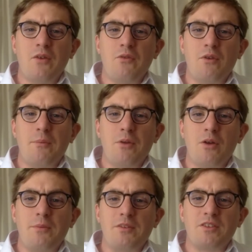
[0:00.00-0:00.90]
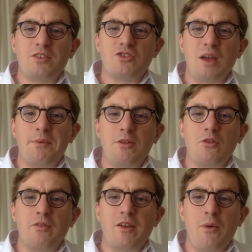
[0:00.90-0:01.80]
for employment
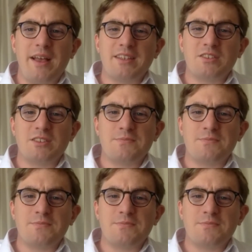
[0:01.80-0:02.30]
tribunal requests.